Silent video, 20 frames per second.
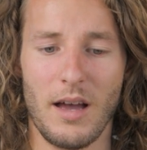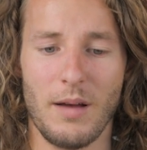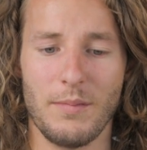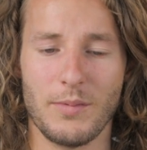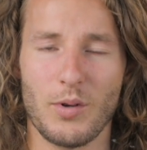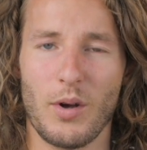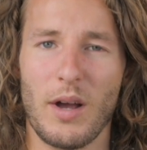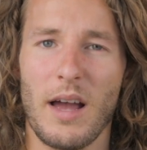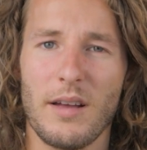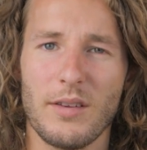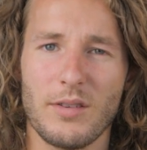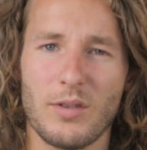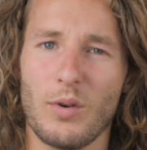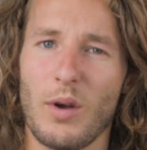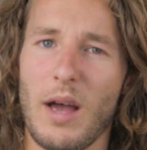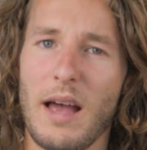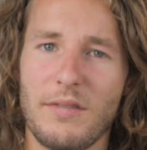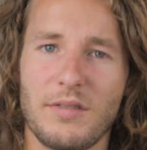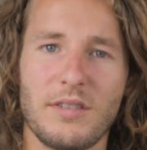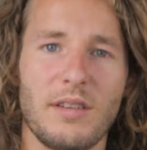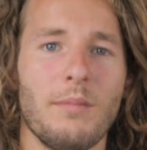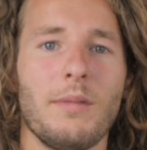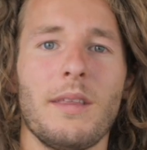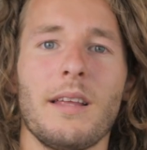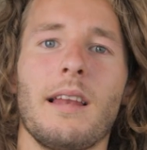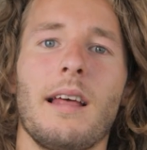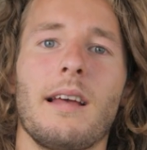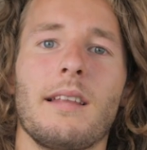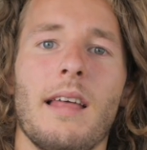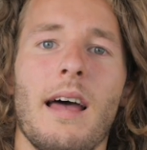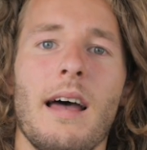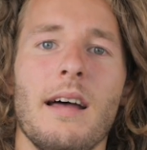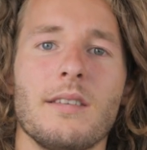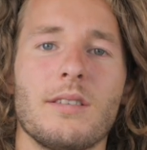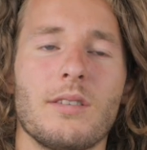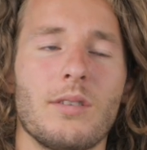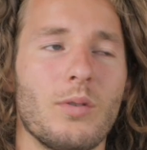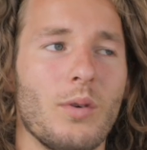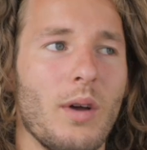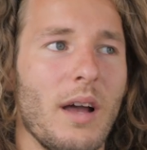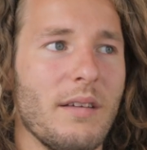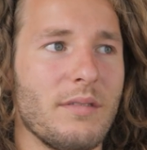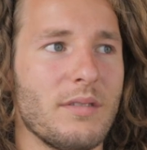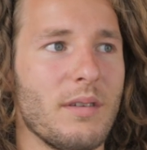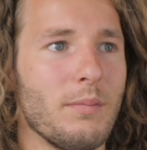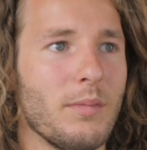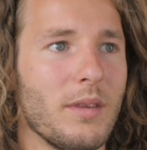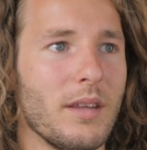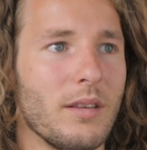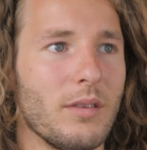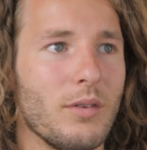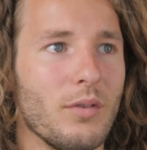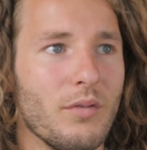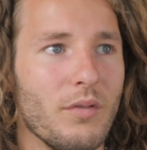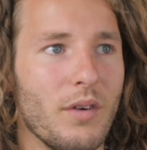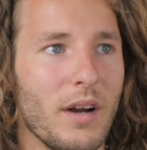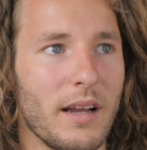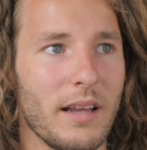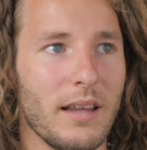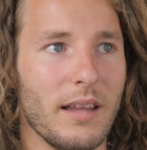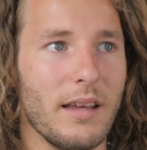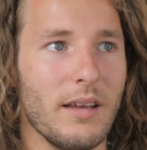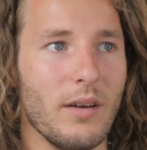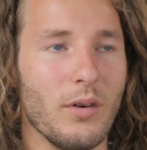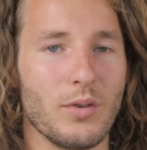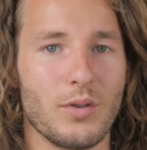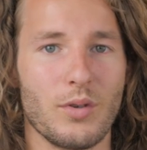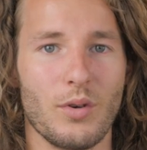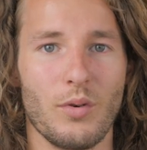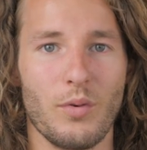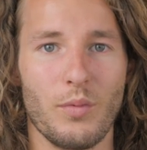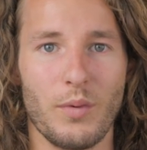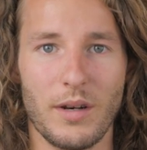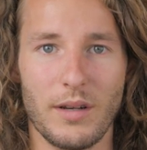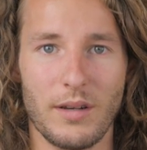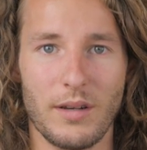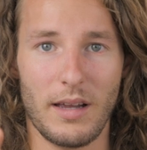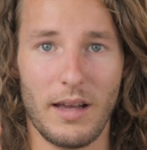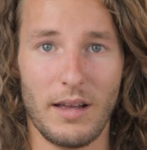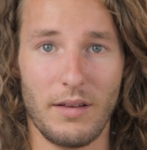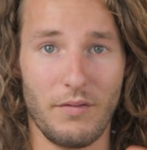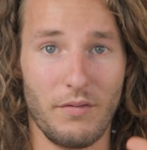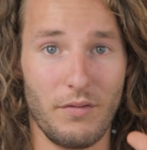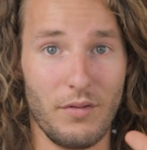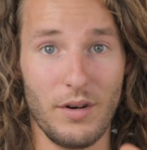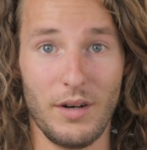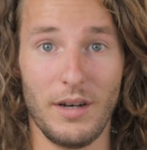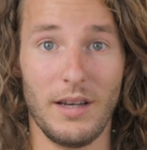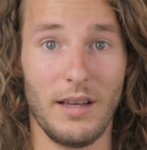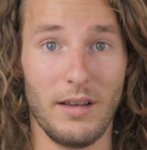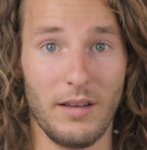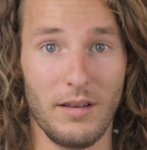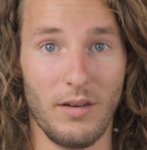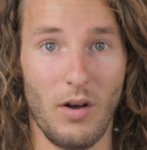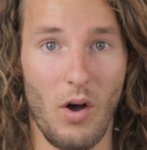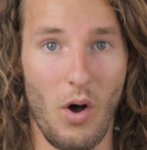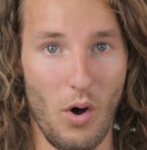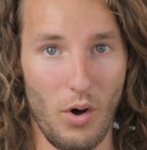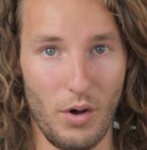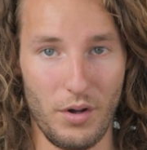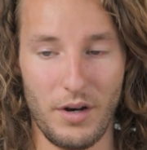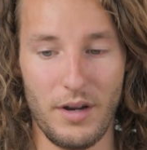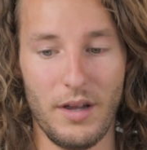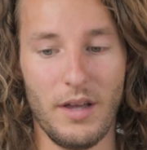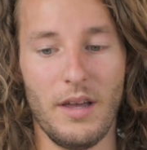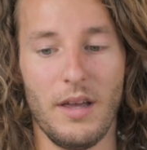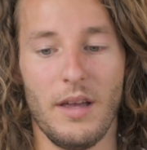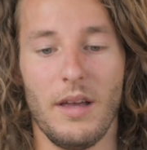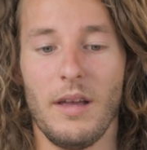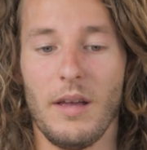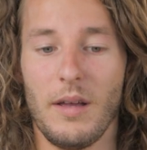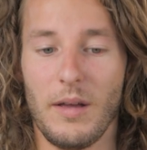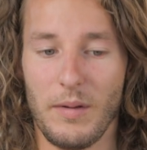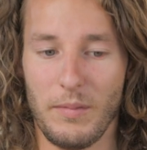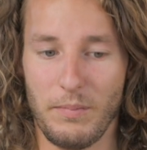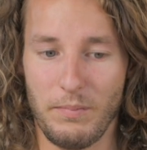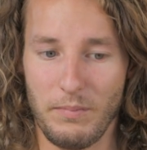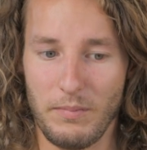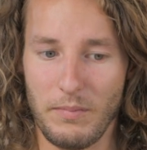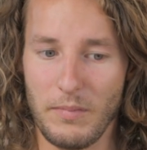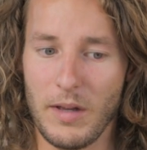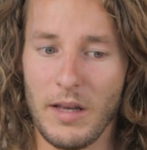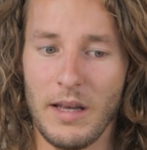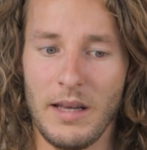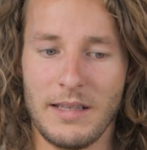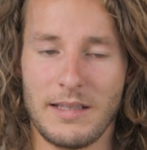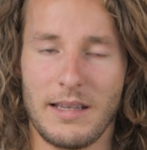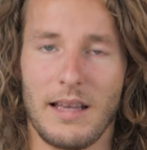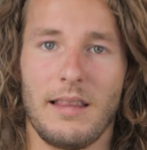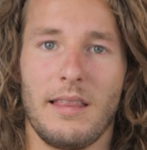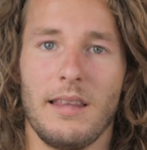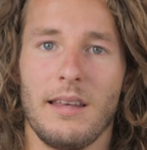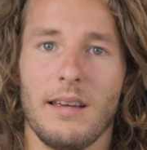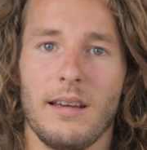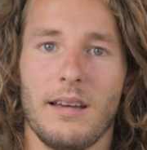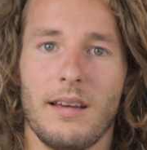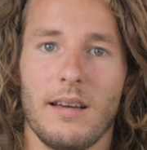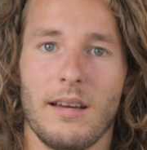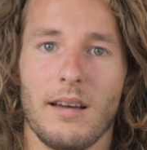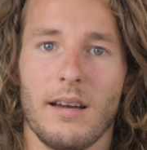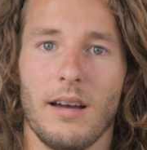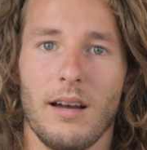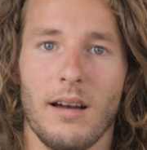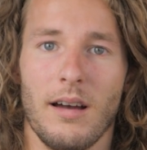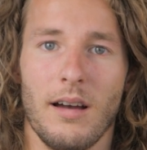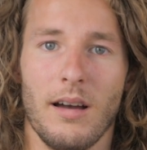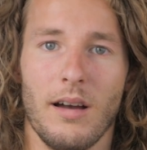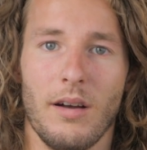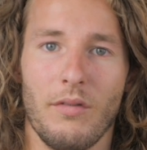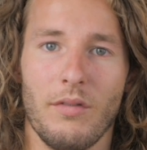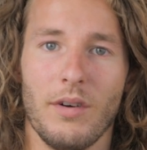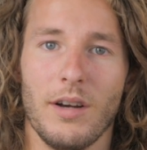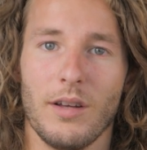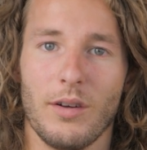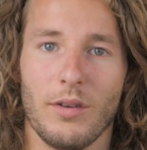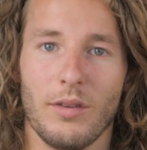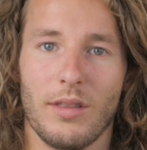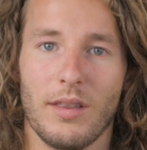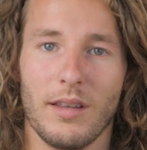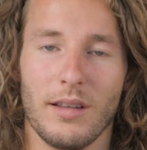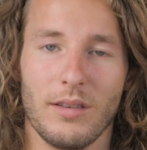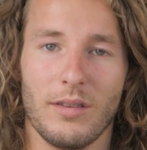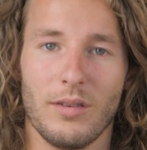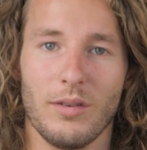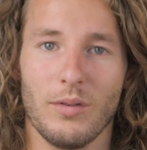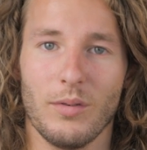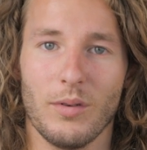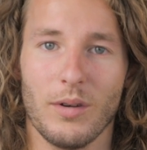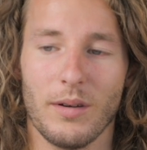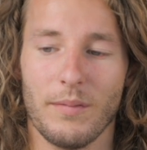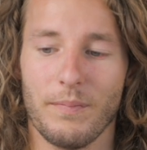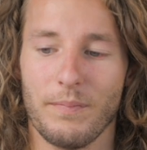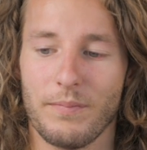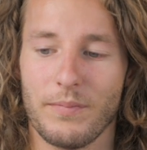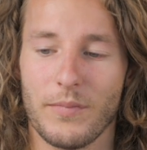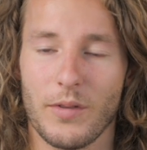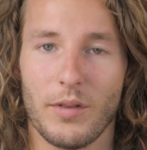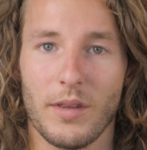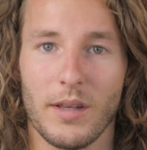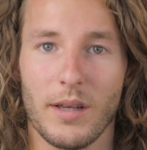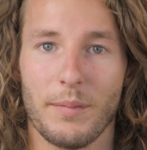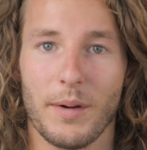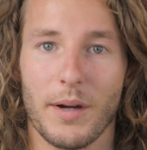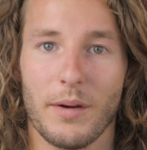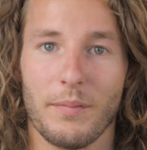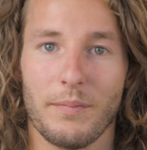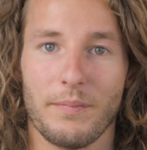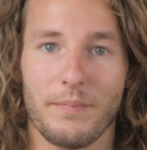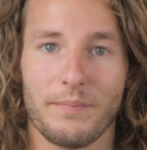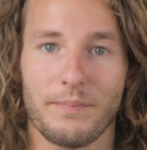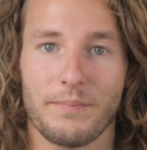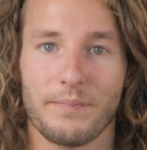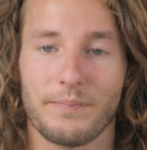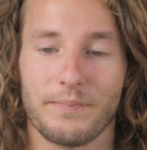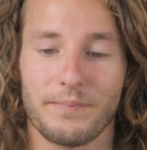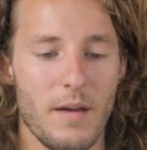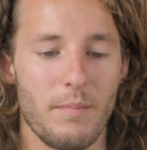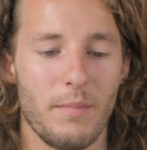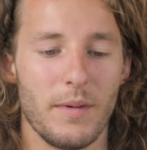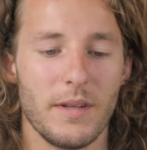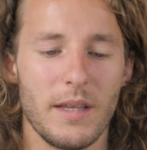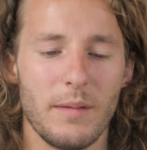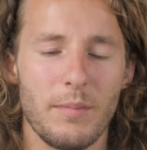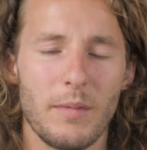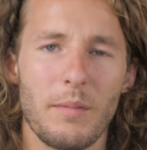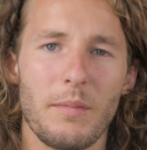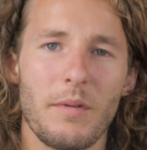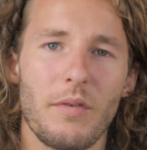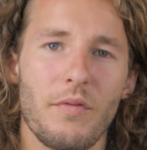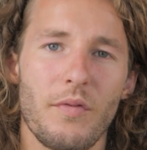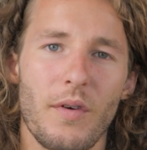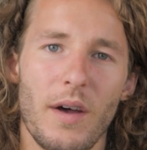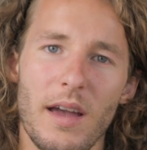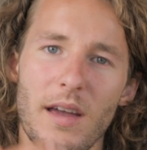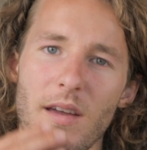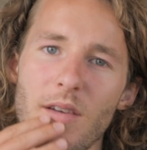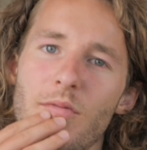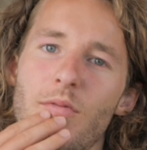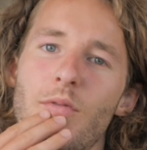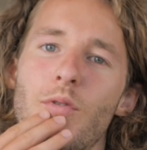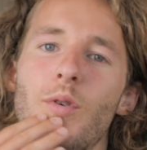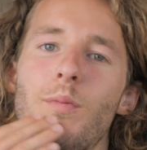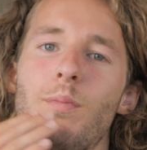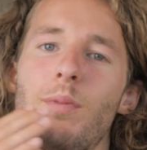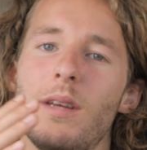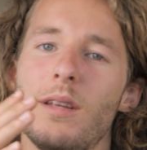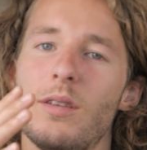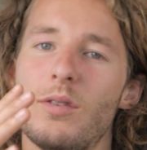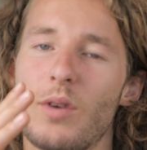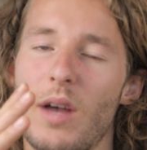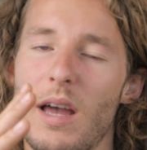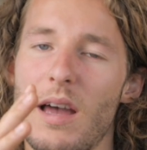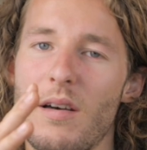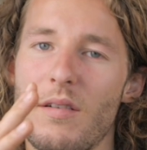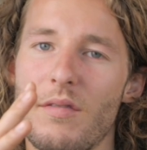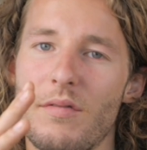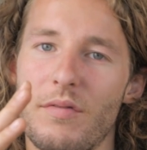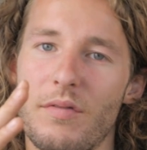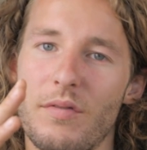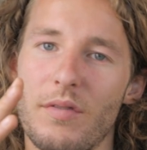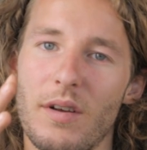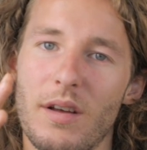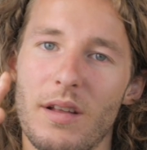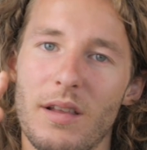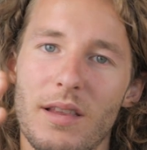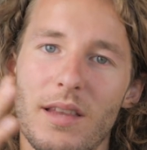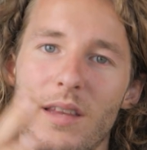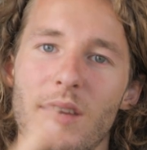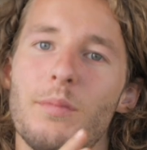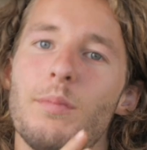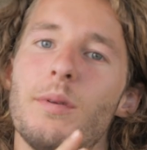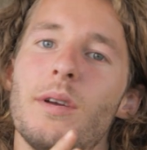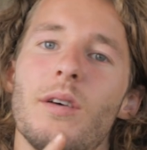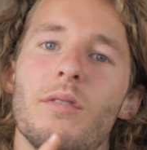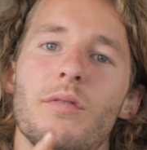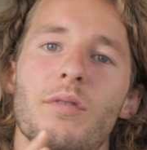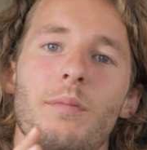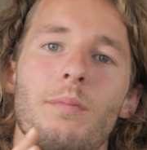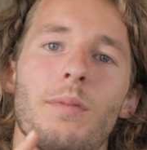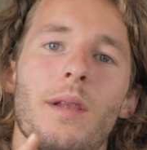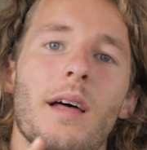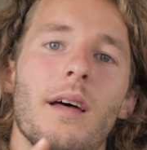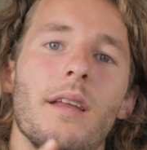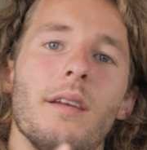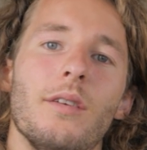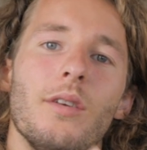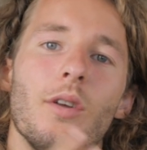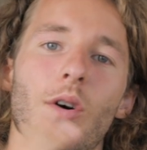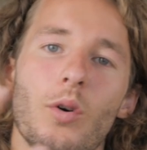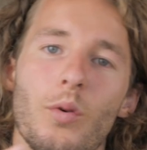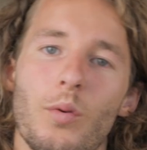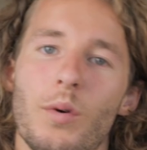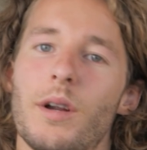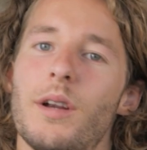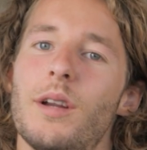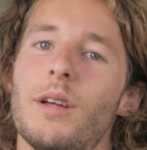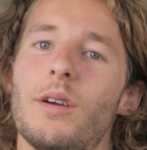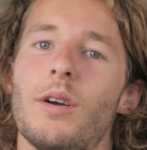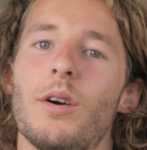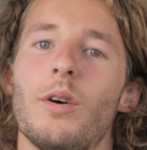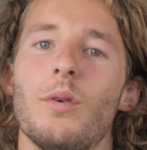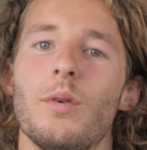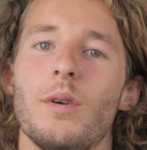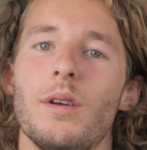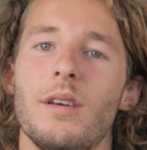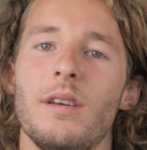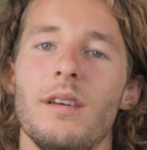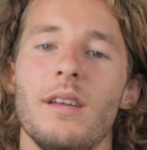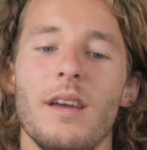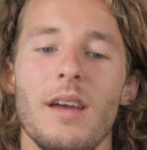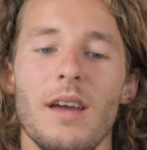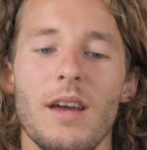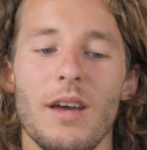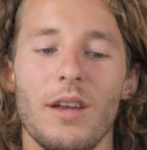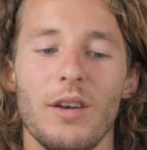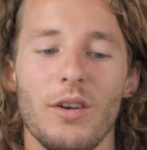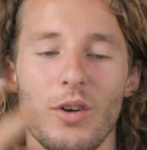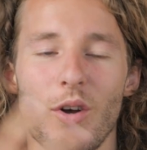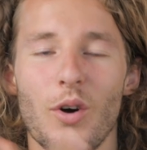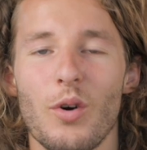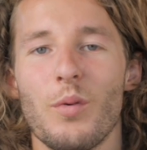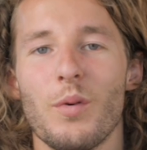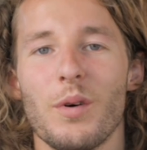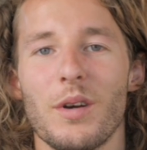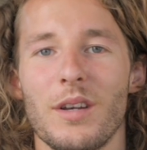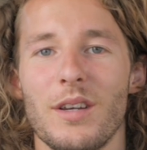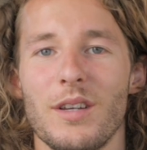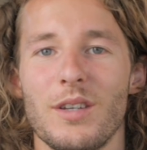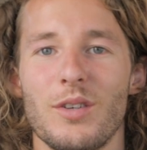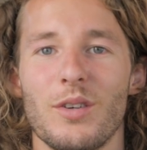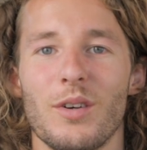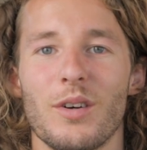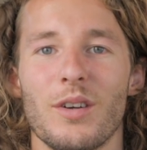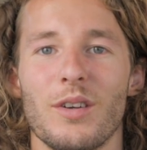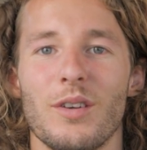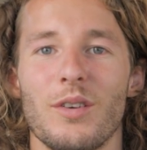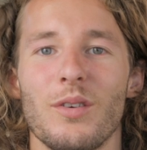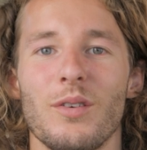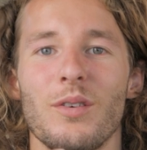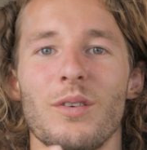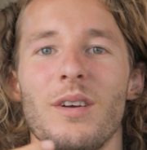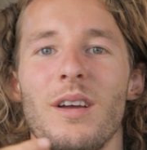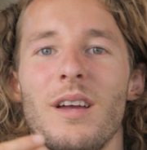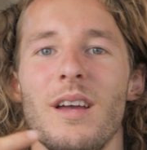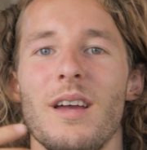So to have something like that, to have something to regulate also when gets really hot, is, I think, a really good thing to think about. My tip number 5 would be to have a little bit of a plan. Know where you're going, know what it is you're gonna do.